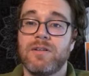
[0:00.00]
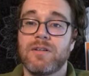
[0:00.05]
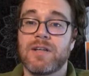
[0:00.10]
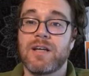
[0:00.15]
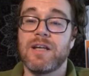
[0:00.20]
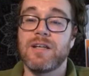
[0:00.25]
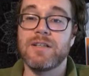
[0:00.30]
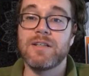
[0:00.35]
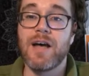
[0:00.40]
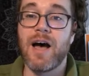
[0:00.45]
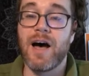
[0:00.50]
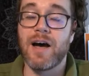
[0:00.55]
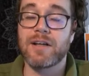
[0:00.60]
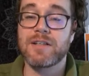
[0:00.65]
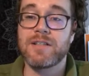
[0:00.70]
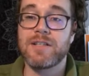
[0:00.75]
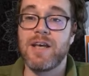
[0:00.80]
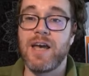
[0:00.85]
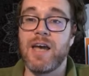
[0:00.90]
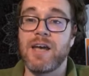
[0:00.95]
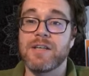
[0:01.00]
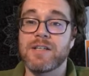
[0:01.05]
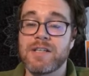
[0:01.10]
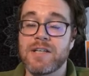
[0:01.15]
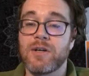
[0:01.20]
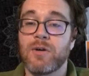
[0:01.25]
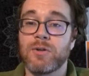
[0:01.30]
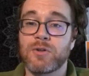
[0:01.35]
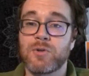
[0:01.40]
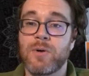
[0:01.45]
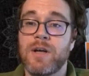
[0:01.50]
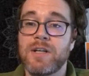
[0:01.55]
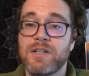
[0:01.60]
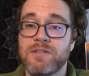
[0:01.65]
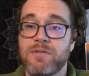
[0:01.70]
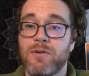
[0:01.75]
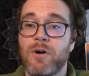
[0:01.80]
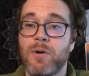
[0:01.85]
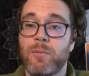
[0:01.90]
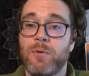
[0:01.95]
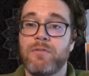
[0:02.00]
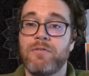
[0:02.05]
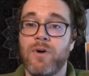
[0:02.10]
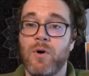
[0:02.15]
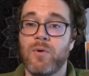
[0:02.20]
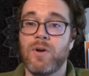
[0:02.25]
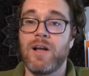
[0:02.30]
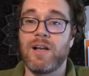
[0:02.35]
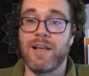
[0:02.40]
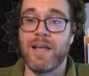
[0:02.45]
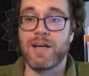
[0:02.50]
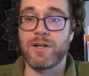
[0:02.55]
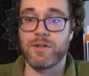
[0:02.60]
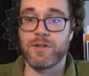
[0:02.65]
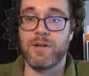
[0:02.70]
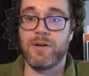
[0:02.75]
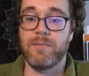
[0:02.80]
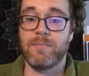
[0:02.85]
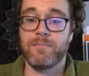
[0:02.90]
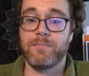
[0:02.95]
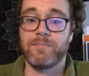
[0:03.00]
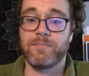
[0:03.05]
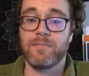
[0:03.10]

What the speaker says: conduct a single transferable vote election.